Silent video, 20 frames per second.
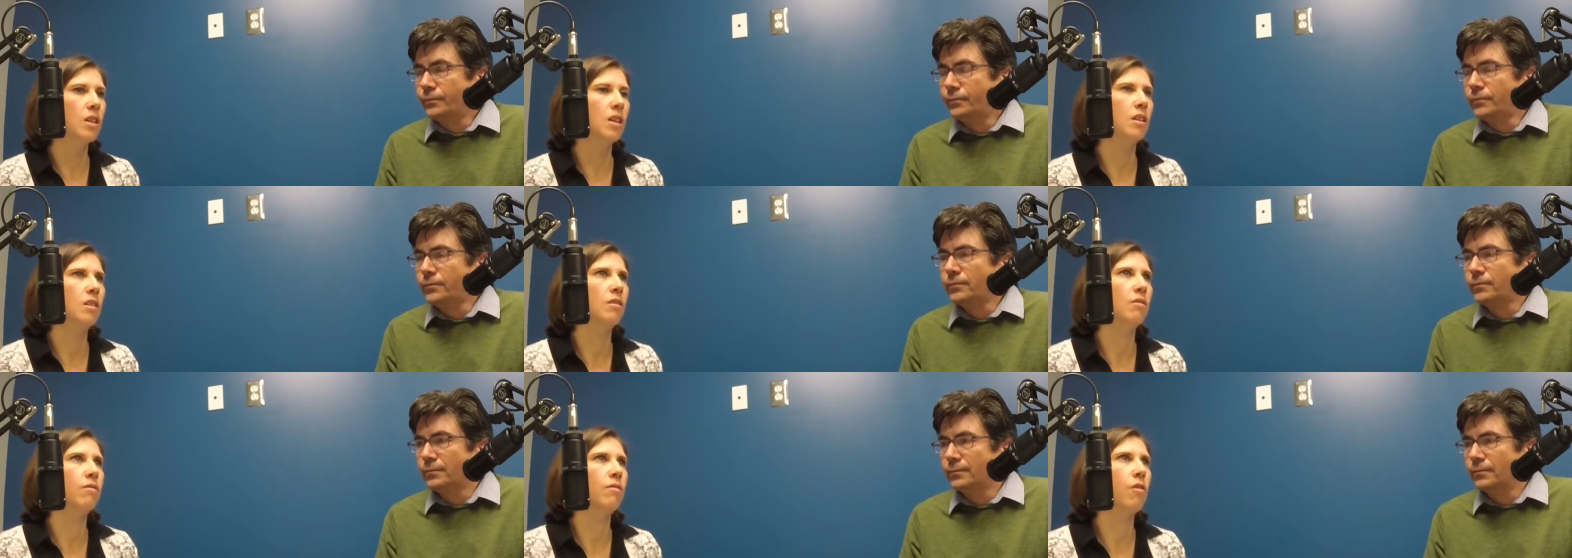
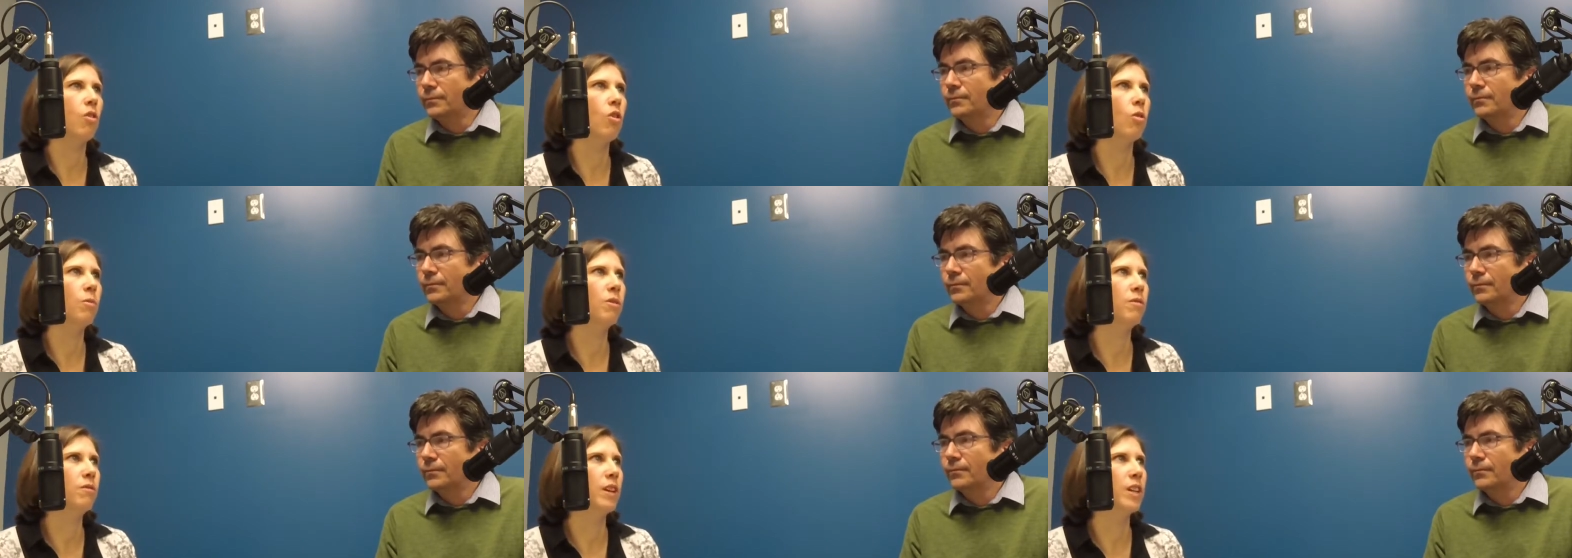Speaker 1: like the
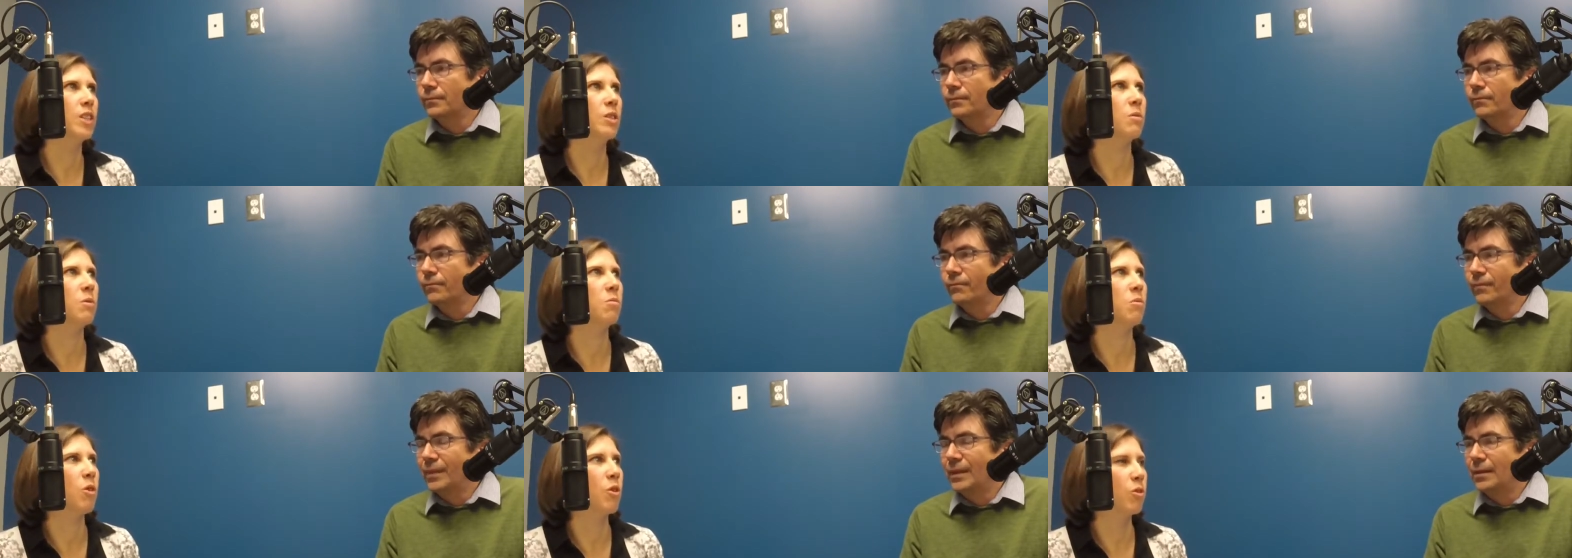farm
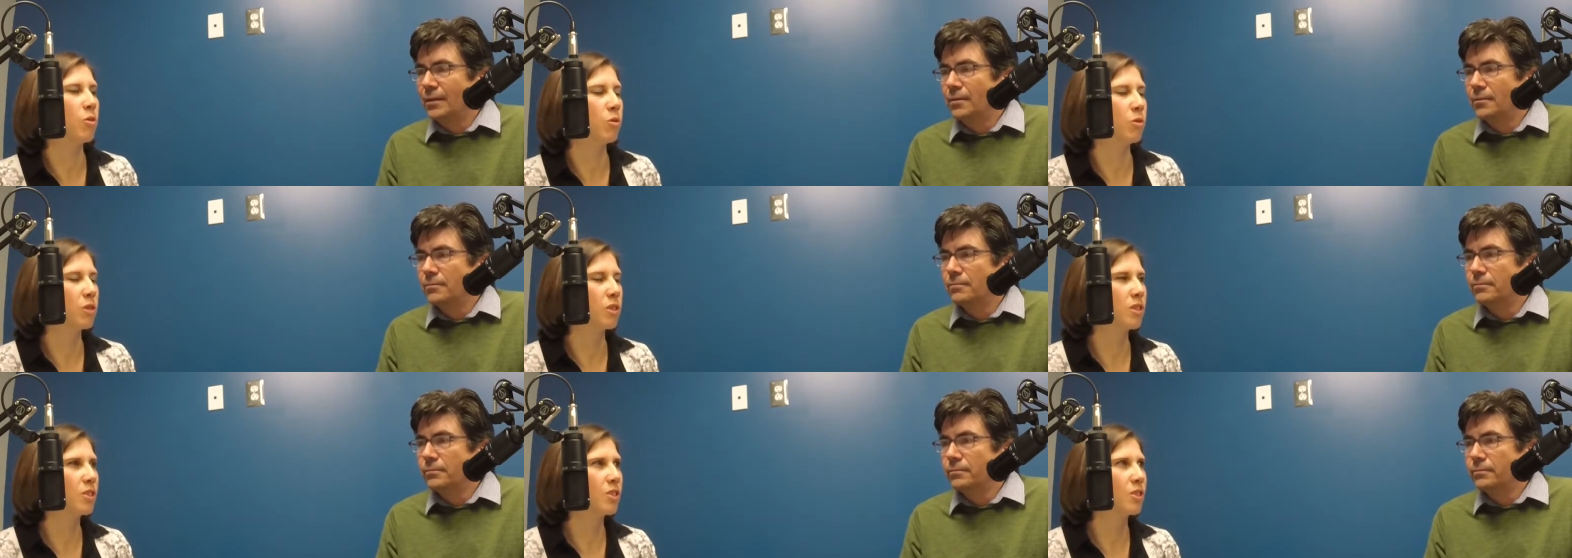investment model
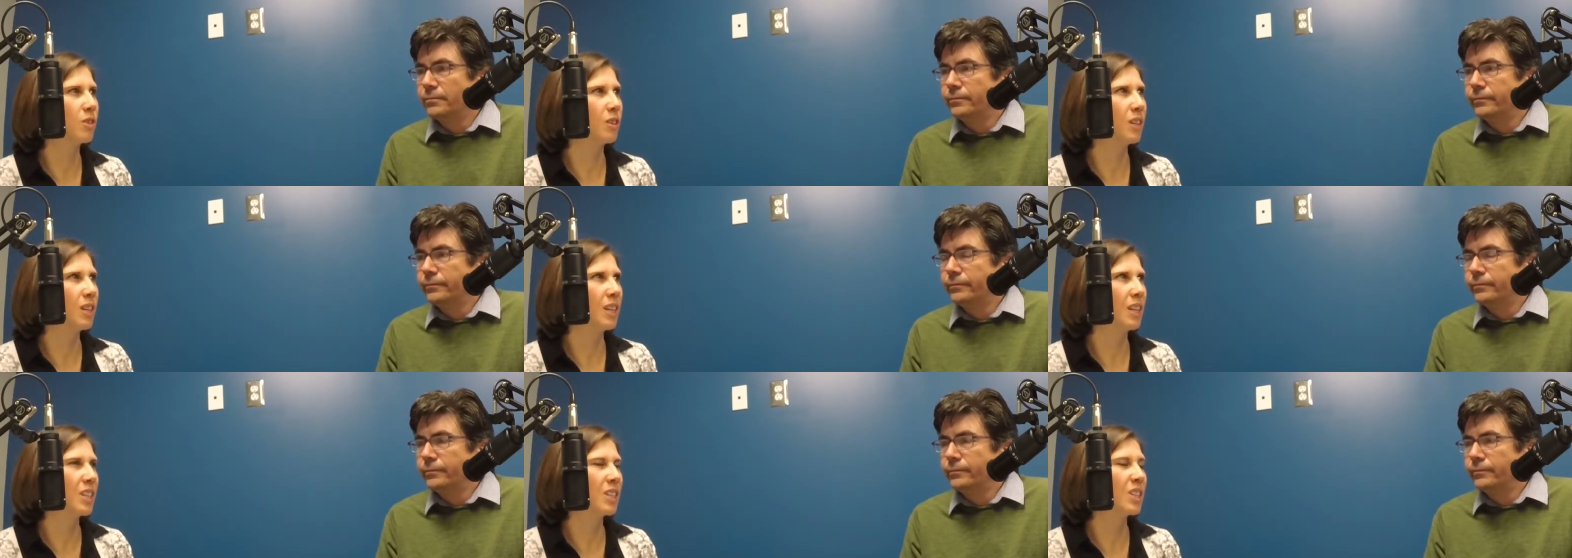is
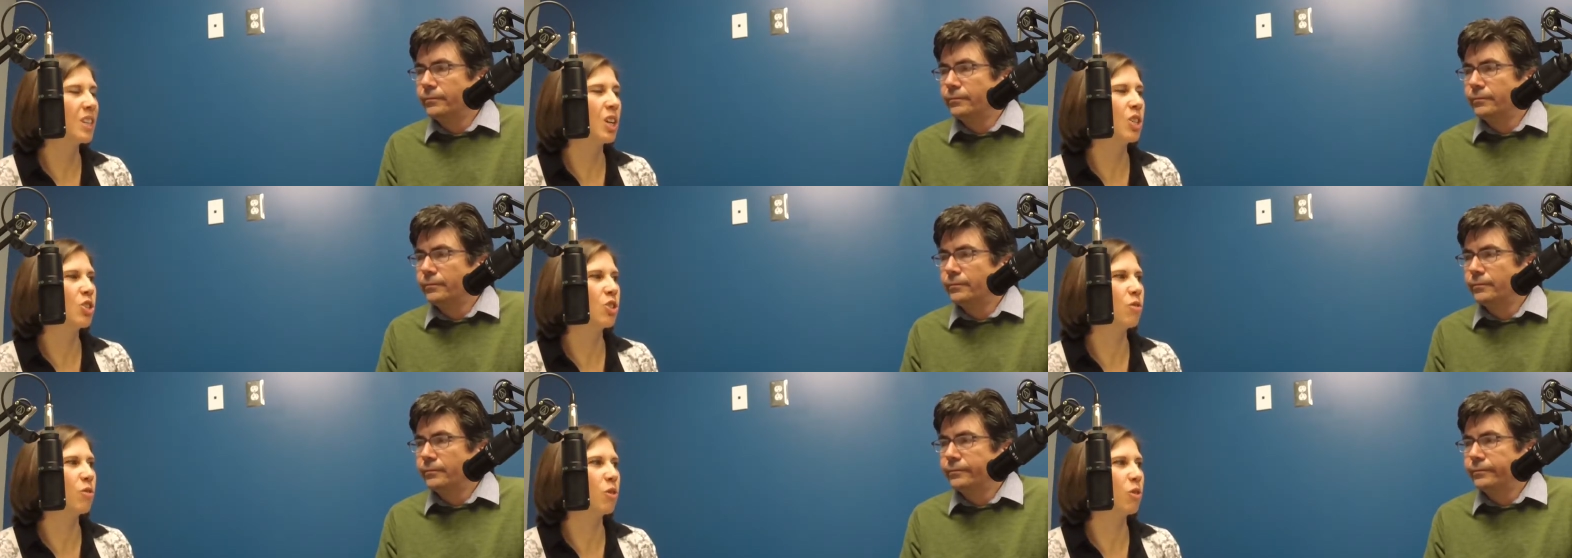an
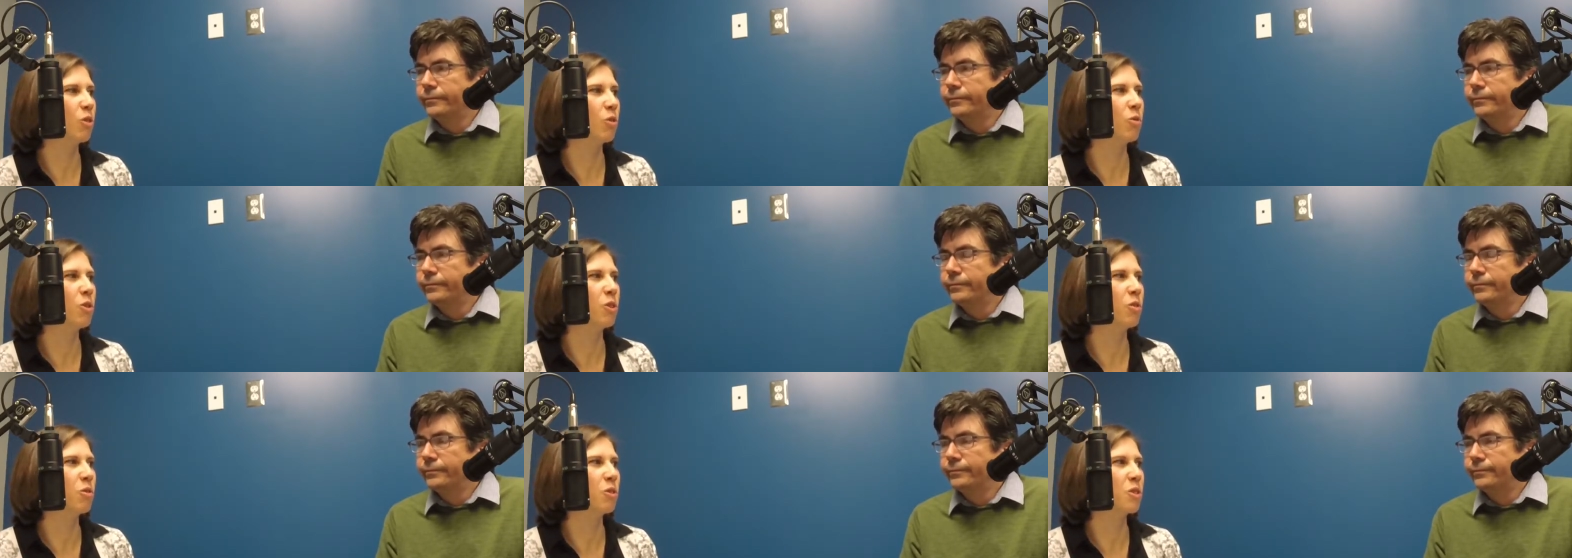extension of
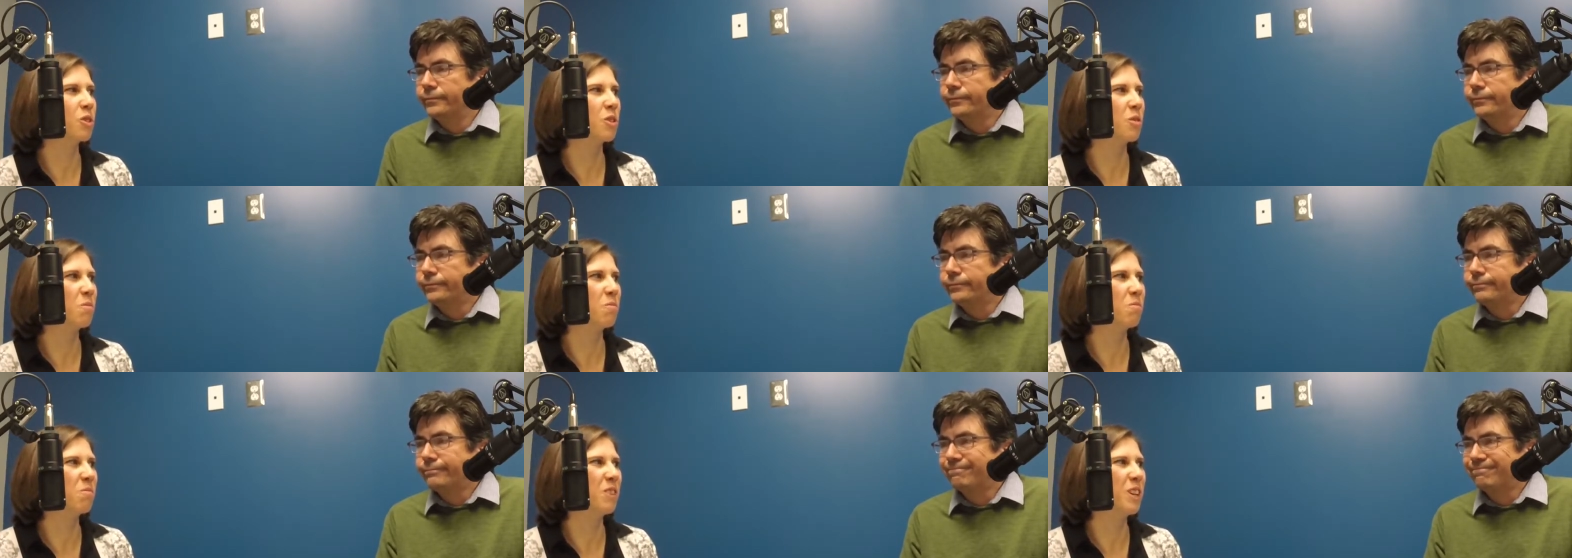
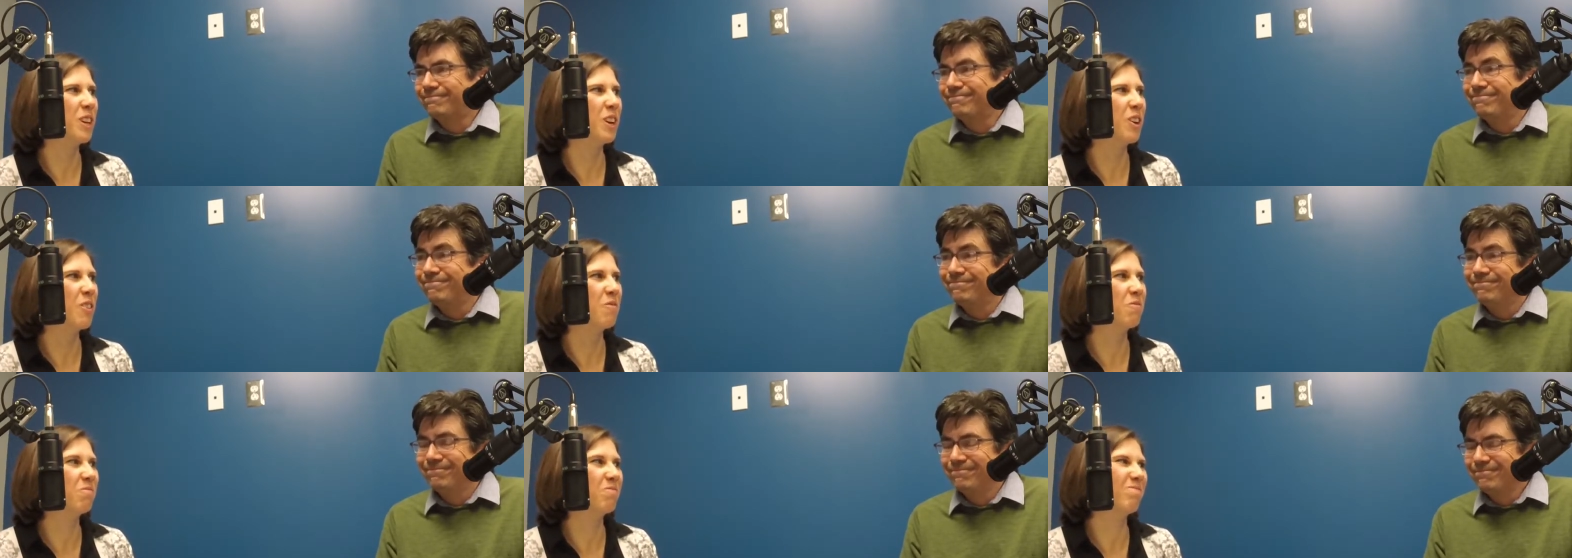colonialism. Yeah.